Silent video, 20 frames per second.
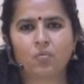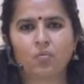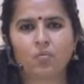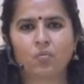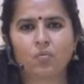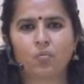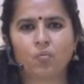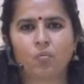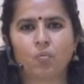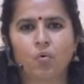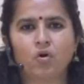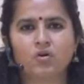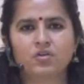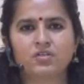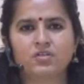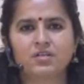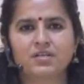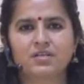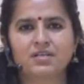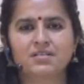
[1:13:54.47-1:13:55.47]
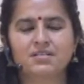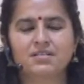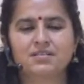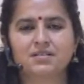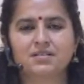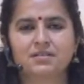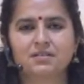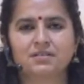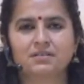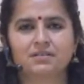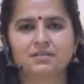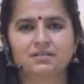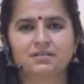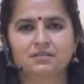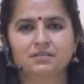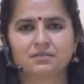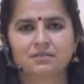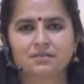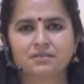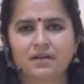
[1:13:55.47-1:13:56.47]
What is
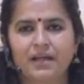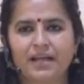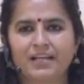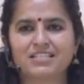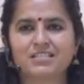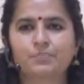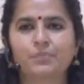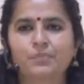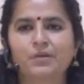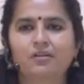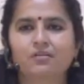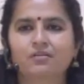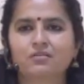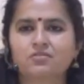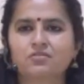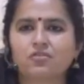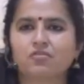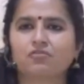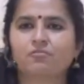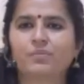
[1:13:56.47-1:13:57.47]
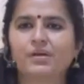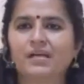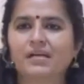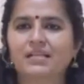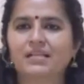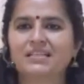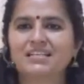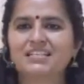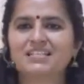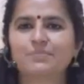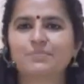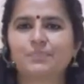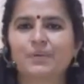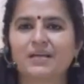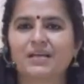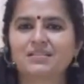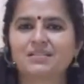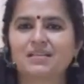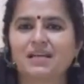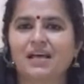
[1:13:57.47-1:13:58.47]
the experience of being in this
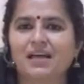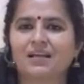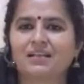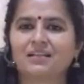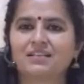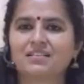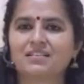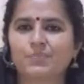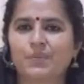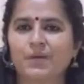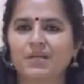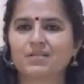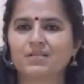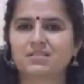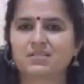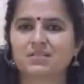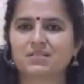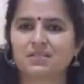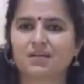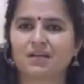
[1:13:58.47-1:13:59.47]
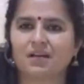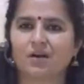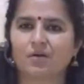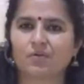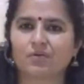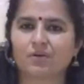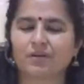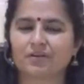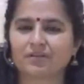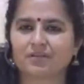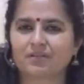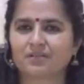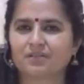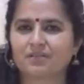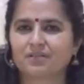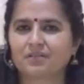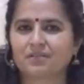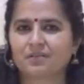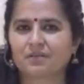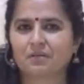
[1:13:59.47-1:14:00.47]
space and in the space around it?
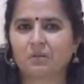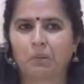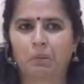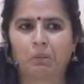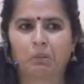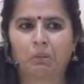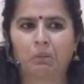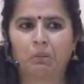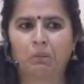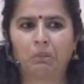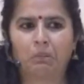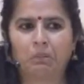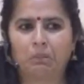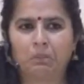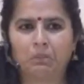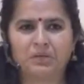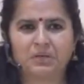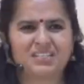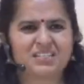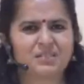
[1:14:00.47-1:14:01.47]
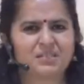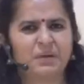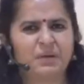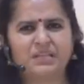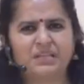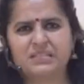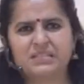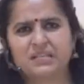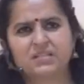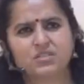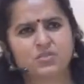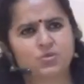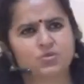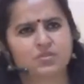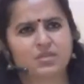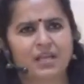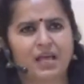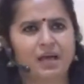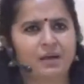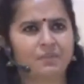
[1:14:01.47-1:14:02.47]
Does it make sense to
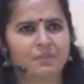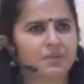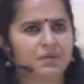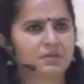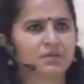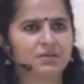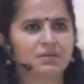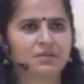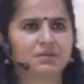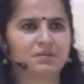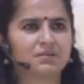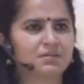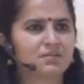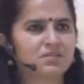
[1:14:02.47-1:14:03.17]
say I'm in the